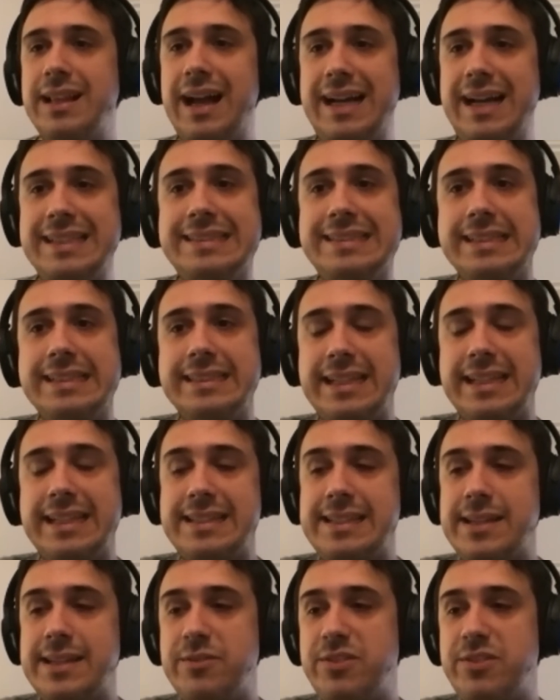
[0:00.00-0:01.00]
I think that
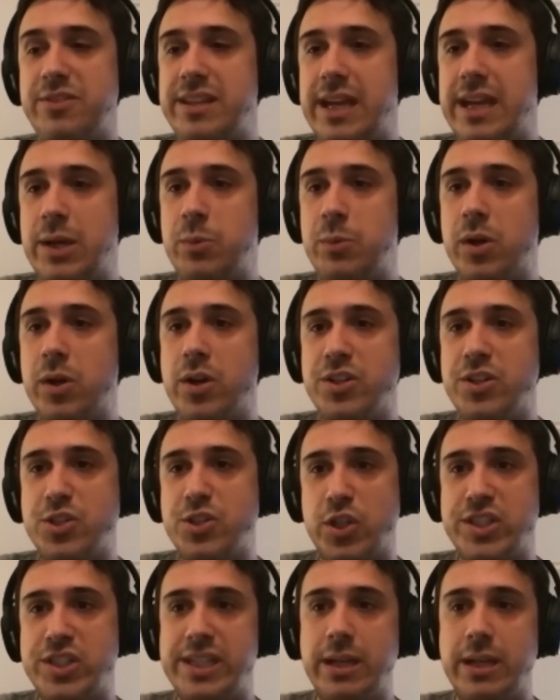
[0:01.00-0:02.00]
at the end of the day, we're going to
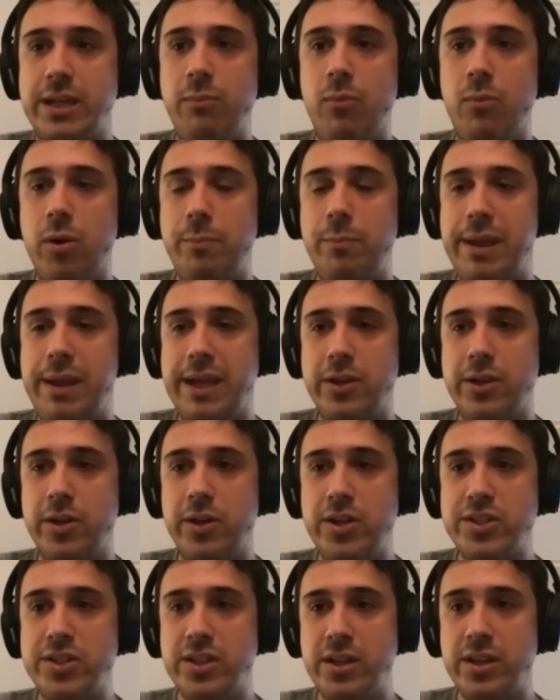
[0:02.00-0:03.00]
start seeing more
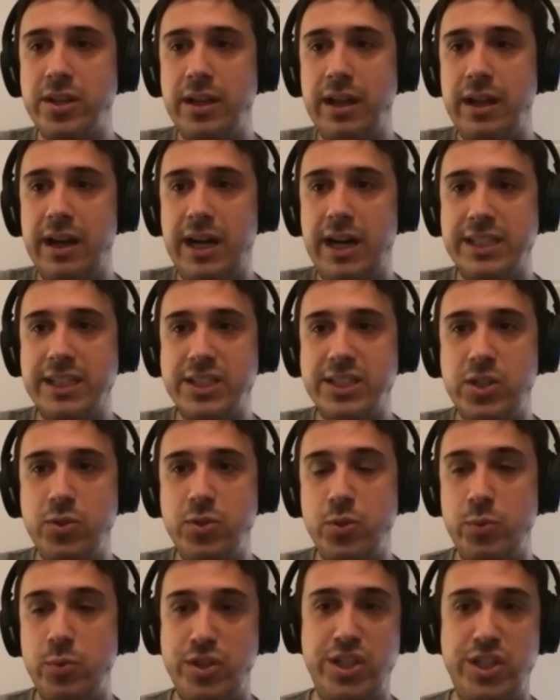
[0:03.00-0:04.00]
bakers ask you
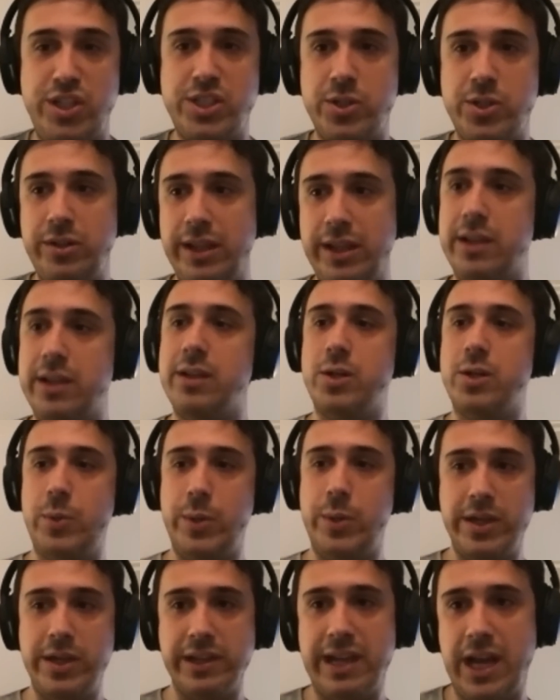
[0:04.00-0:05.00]
to register, like
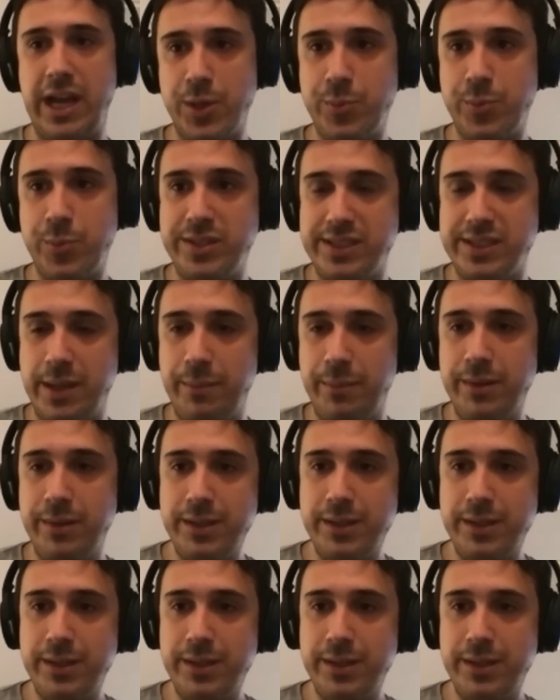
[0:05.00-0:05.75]
create an account with them,